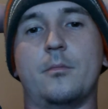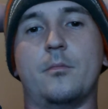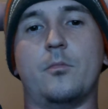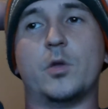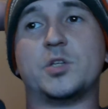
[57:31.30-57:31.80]

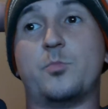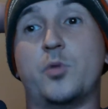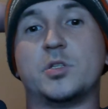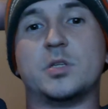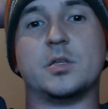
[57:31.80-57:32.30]
which
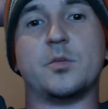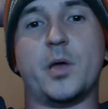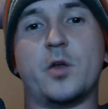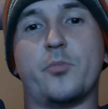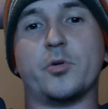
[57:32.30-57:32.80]
puts into
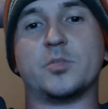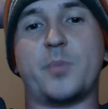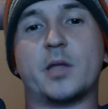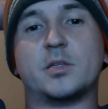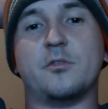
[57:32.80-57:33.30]
better
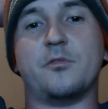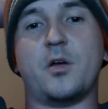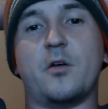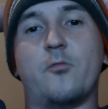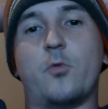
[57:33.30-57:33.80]
perspective
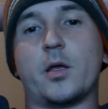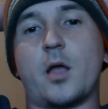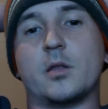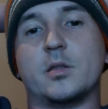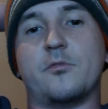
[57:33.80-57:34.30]
of what
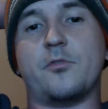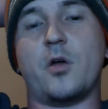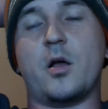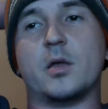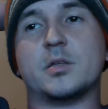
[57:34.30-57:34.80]
God did for
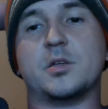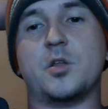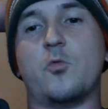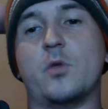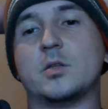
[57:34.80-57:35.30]
us. You
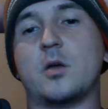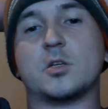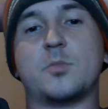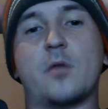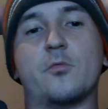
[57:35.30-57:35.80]
know, when he talks
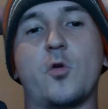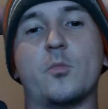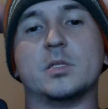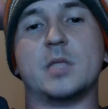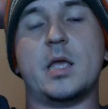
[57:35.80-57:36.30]
about in
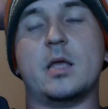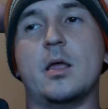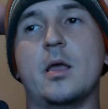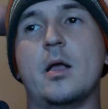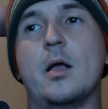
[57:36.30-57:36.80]
Romans 8,
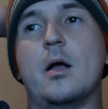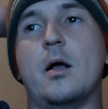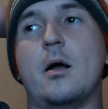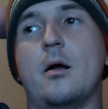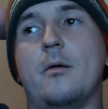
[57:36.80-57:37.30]

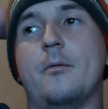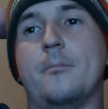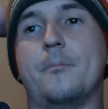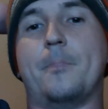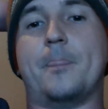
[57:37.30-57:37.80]

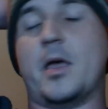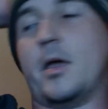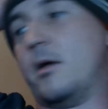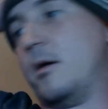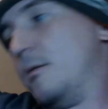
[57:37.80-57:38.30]
that
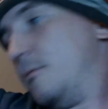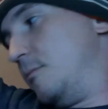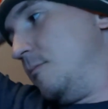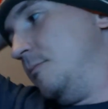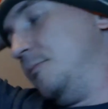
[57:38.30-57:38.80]

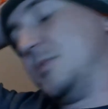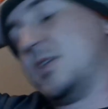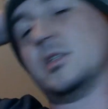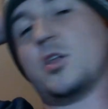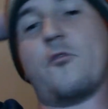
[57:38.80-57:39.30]

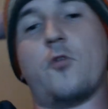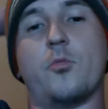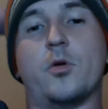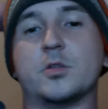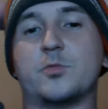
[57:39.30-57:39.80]
says, therefore,
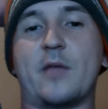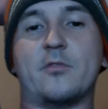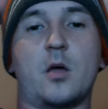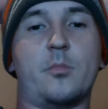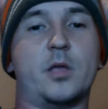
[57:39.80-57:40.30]
brothers, we have an
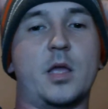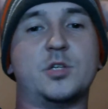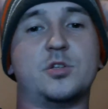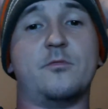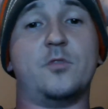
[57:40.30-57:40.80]

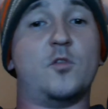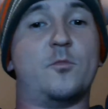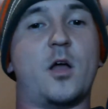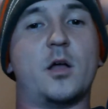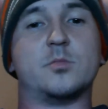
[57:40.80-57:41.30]
obligation in view of
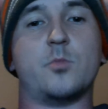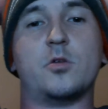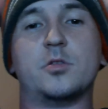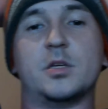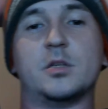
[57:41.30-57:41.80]
God's
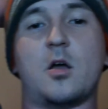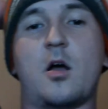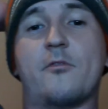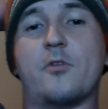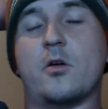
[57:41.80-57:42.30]
mercy to
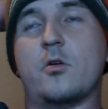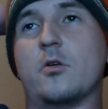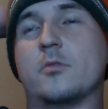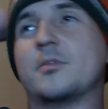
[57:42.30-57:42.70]
offer, or